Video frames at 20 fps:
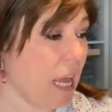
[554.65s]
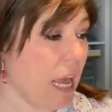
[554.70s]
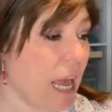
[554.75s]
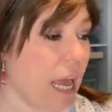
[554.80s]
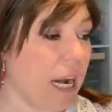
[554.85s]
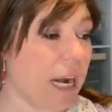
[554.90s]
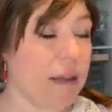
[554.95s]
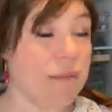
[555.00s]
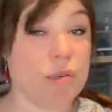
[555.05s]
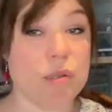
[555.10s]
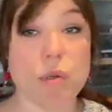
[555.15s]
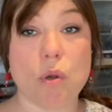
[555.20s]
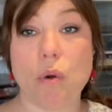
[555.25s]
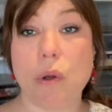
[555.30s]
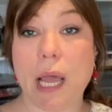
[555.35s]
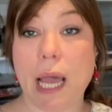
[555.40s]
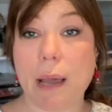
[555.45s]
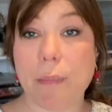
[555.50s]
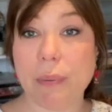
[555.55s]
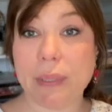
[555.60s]
And I'm so
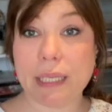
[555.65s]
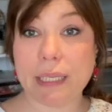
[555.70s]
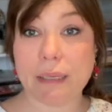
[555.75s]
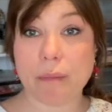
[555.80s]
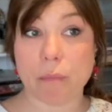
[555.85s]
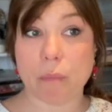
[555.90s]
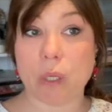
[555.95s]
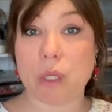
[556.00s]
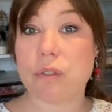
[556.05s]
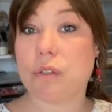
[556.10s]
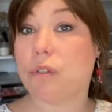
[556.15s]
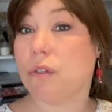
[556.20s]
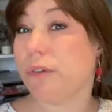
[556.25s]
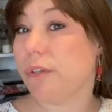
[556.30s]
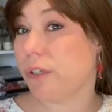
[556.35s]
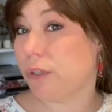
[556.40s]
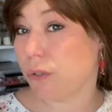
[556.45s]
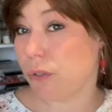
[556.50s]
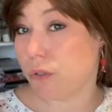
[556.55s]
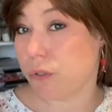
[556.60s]
happy mustard
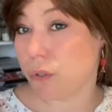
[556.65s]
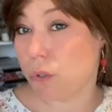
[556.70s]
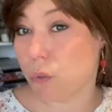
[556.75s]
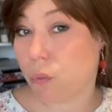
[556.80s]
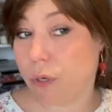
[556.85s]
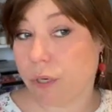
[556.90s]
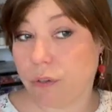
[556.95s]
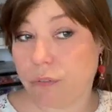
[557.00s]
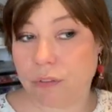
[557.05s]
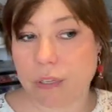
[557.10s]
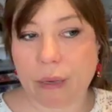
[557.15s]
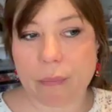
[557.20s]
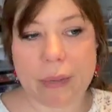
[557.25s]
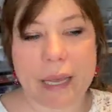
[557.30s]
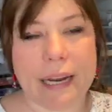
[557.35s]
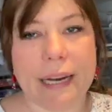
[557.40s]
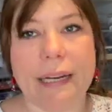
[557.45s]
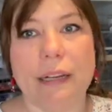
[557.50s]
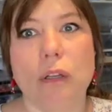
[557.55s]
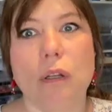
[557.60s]
is also one of them.
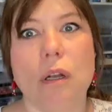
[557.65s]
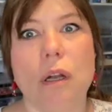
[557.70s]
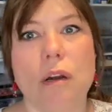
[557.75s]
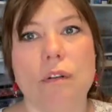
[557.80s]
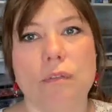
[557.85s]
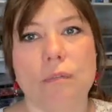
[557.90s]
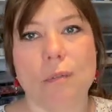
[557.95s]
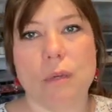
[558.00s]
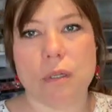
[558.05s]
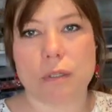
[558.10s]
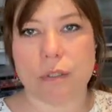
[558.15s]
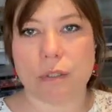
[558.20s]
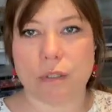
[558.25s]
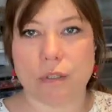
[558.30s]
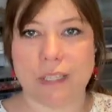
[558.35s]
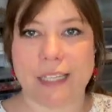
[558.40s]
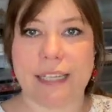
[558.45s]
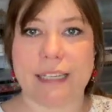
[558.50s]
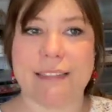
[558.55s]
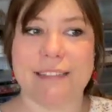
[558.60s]
And I love
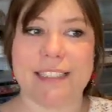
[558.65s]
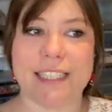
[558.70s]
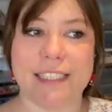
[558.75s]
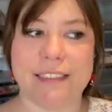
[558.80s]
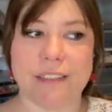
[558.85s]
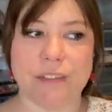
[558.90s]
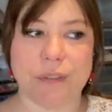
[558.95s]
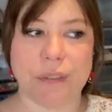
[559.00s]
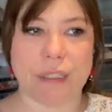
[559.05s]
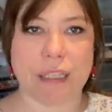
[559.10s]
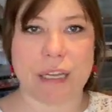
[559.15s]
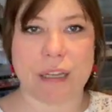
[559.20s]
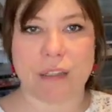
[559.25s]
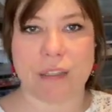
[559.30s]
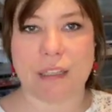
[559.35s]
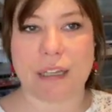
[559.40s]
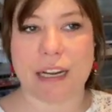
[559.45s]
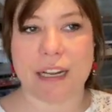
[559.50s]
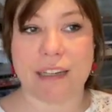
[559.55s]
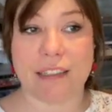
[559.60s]
mustard and teal
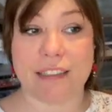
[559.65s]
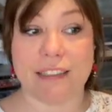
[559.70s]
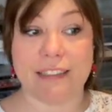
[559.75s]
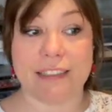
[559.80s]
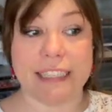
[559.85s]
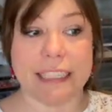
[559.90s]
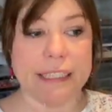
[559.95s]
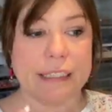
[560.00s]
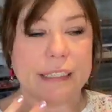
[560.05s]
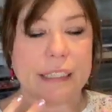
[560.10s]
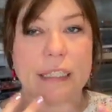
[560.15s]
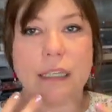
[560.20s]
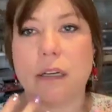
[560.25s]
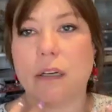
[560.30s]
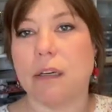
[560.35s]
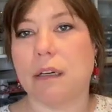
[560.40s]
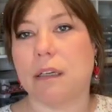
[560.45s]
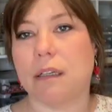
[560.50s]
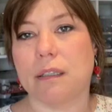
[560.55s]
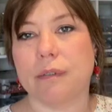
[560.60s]
together. And
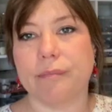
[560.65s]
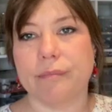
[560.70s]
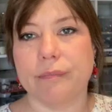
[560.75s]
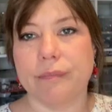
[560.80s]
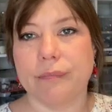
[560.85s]
oh,